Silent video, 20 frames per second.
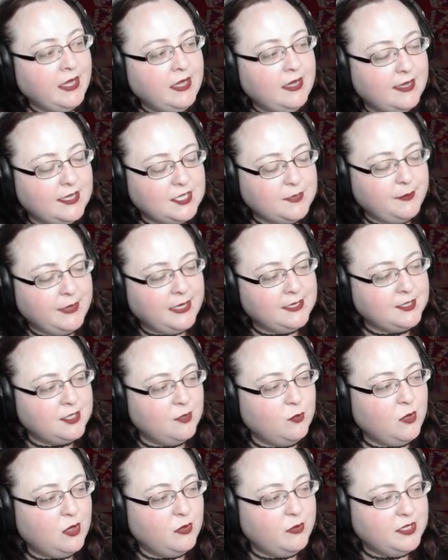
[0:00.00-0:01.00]
It depends
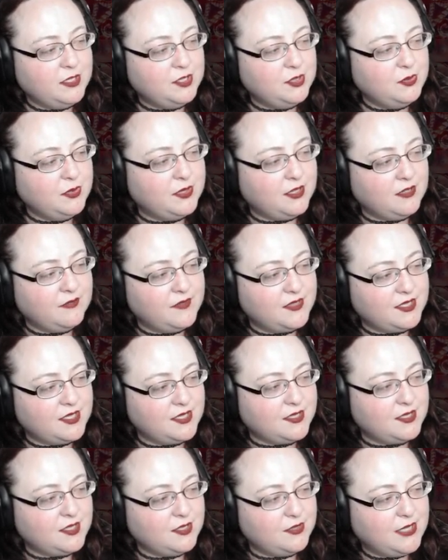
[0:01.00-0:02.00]
on what we do with our
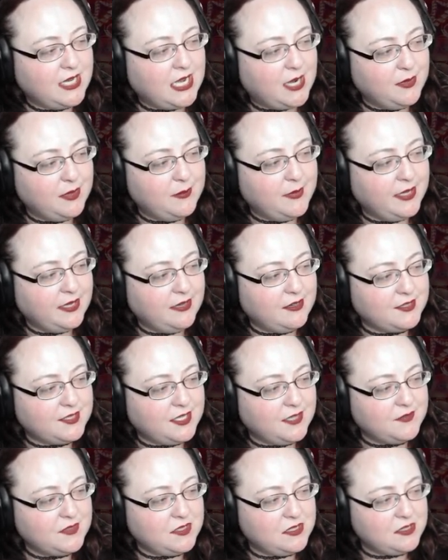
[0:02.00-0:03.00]
vicissitude, how we make
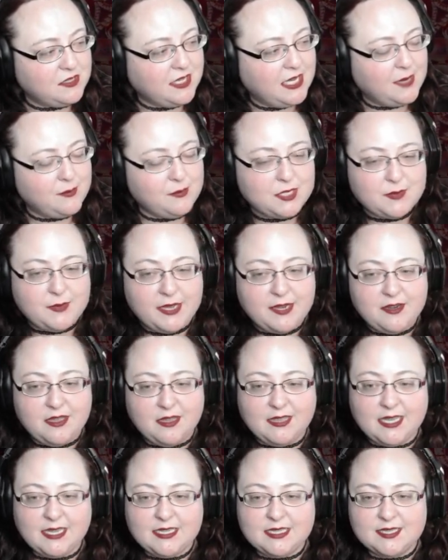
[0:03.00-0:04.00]
ourselves look. Cameras might not
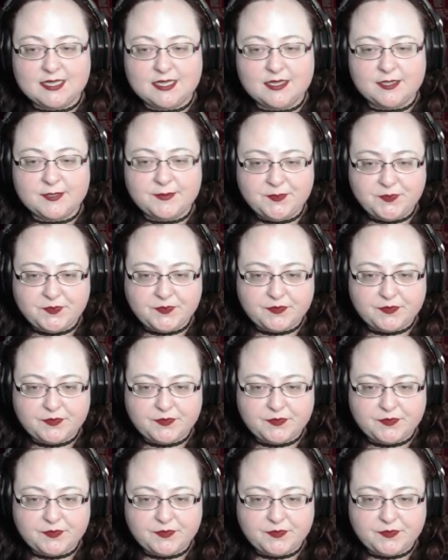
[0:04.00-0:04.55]
like us either.